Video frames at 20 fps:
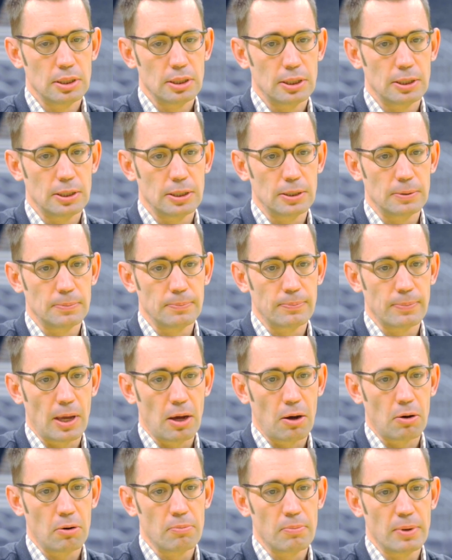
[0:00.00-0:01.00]
um,
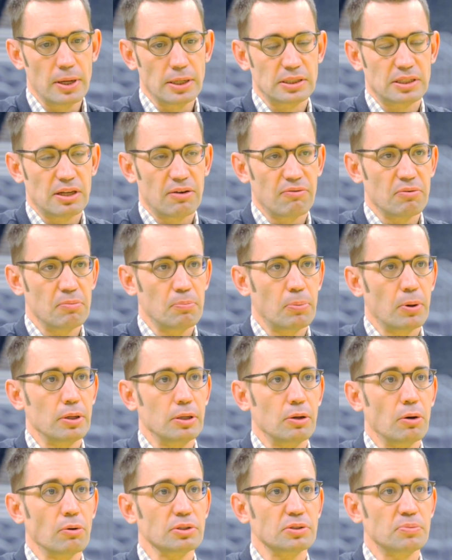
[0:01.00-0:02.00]
how it makes
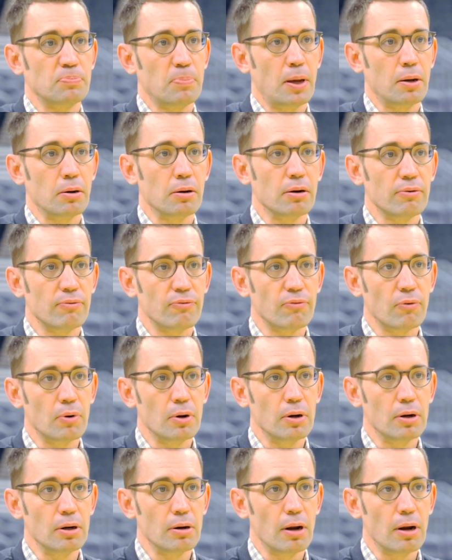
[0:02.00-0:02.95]
everybody else better for it,